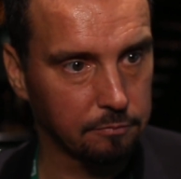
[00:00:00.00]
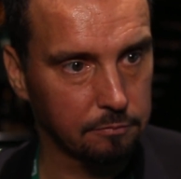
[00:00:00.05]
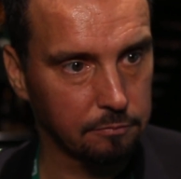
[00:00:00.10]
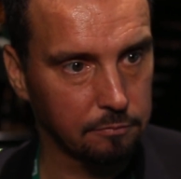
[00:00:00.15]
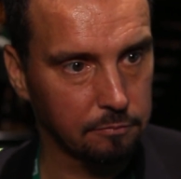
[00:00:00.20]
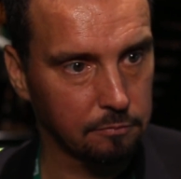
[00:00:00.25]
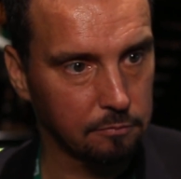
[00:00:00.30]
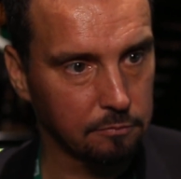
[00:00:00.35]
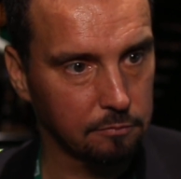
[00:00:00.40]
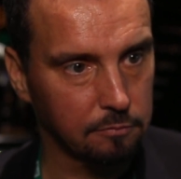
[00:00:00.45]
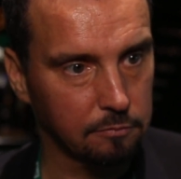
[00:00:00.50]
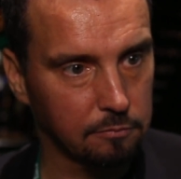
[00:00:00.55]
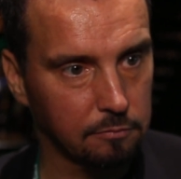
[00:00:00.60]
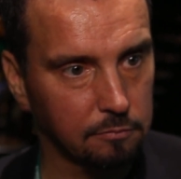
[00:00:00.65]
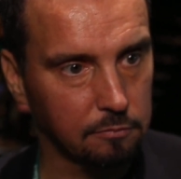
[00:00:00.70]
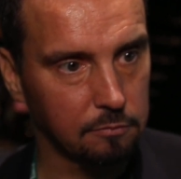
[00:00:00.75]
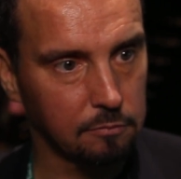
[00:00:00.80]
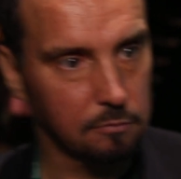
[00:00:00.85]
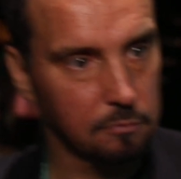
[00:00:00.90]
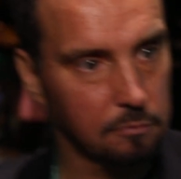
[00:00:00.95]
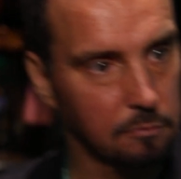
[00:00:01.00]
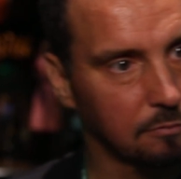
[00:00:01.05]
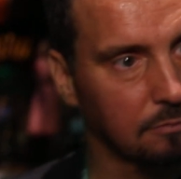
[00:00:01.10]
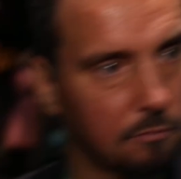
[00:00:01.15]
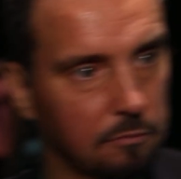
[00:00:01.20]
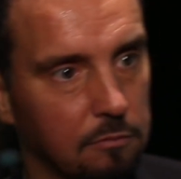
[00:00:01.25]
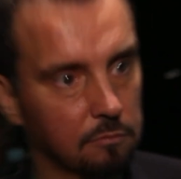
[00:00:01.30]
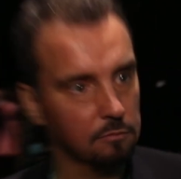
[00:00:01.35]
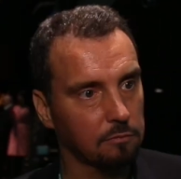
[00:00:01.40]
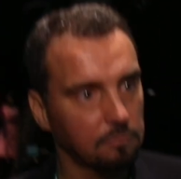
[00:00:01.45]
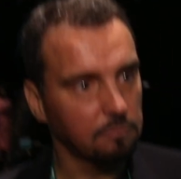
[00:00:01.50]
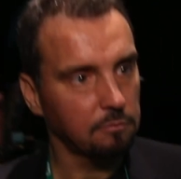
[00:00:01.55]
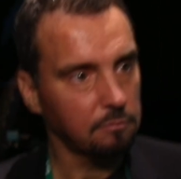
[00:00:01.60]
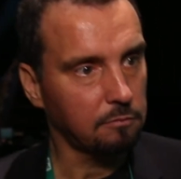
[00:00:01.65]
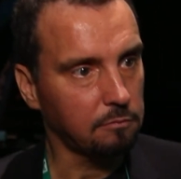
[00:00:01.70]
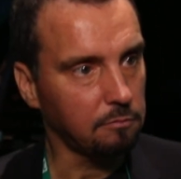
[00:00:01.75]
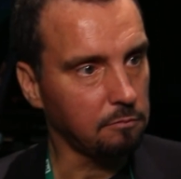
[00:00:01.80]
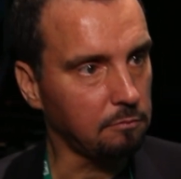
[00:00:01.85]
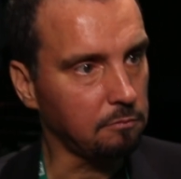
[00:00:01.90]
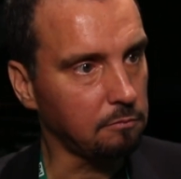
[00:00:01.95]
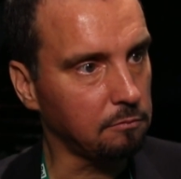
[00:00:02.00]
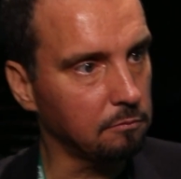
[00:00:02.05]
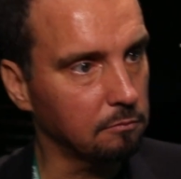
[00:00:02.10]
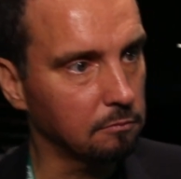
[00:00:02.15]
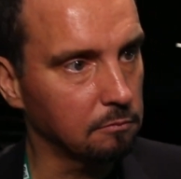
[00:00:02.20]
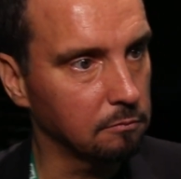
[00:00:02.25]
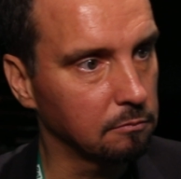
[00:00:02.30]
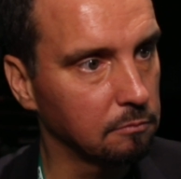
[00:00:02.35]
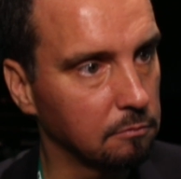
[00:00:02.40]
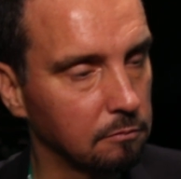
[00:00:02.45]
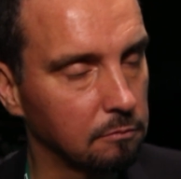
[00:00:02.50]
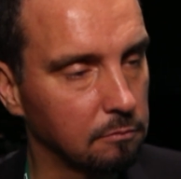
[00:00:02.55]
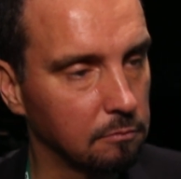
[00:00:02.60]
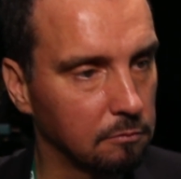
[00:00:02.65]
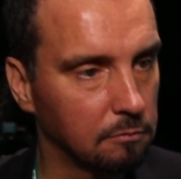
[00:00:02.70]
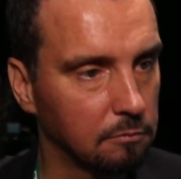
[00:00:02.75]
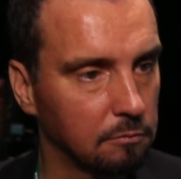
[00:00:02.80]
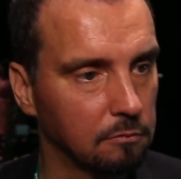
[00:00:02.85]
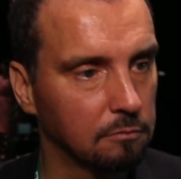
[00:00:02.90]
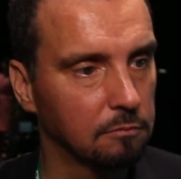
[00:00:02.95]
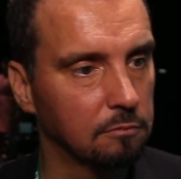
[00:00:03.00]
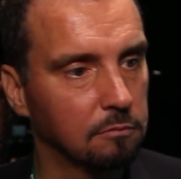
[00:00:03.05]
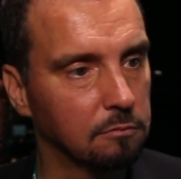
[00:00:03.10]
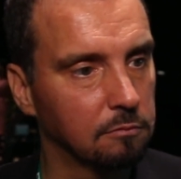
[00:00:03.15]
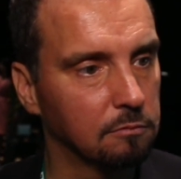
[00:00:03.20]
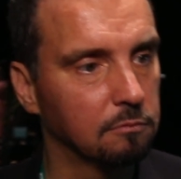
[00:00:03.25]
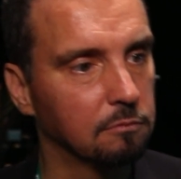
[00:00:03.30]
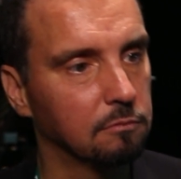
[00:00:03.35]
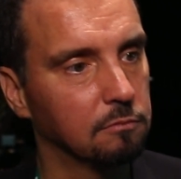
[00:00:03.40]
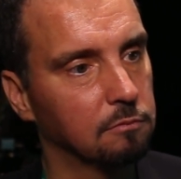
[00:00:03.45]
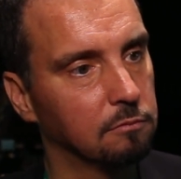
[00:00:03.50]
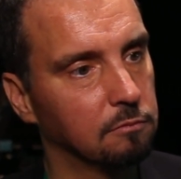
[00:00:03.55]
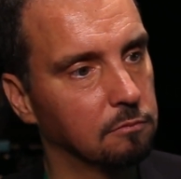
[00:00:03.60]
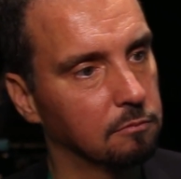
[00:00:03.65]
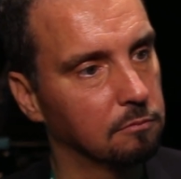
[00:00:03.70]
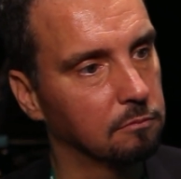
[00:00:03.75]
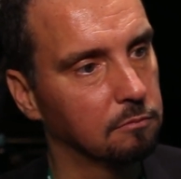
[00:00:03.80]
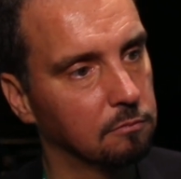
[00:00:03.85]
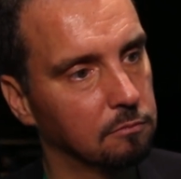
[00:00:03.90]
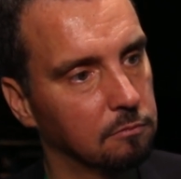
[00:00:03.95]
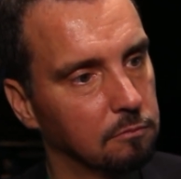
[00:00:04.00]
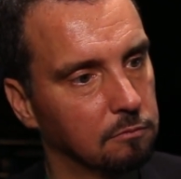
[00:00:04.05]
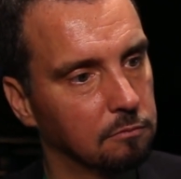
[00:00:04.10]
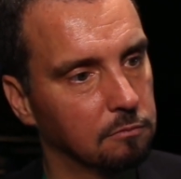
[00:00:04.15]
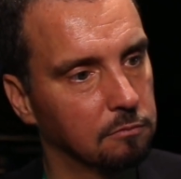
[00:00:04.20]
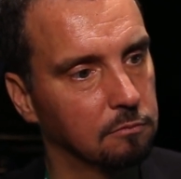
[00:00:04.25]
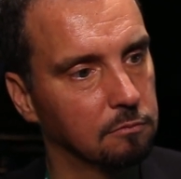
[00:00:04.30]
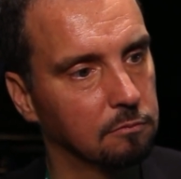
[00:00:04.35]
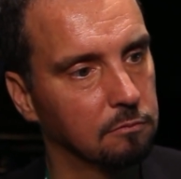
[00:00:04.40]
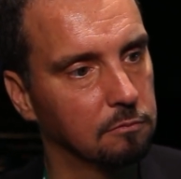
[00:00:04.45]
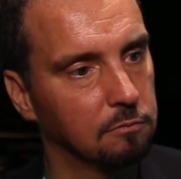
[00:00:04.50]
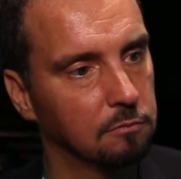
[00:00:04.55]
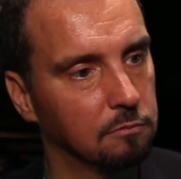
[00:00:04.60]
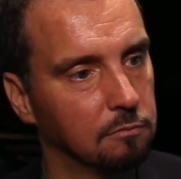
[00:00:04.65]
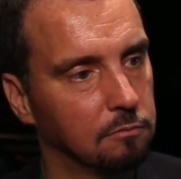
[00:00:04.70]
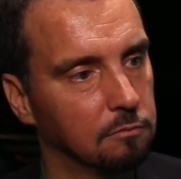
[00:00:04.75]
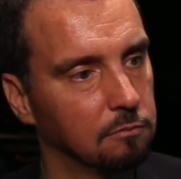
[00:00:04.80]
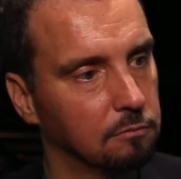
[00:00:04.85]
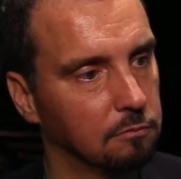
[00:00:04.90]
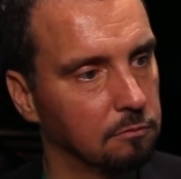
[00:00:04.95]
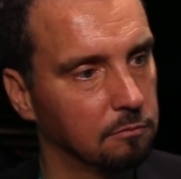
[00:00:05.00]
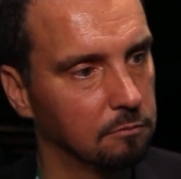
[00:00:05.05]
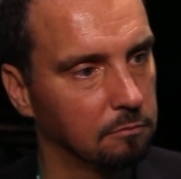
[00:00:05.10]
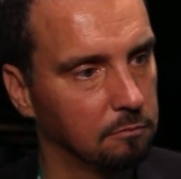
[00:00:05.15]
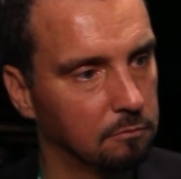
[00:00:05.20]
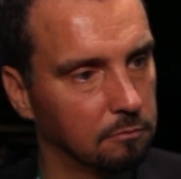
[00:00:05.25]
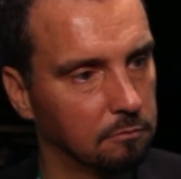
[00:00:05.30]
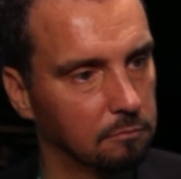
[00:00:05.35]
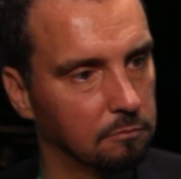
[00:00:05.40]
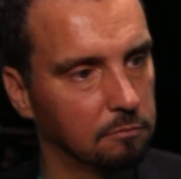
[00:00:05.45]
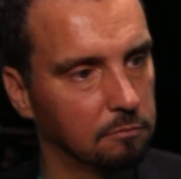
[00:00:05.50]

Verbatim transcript: And obviously another question the Western community is kind of concerned,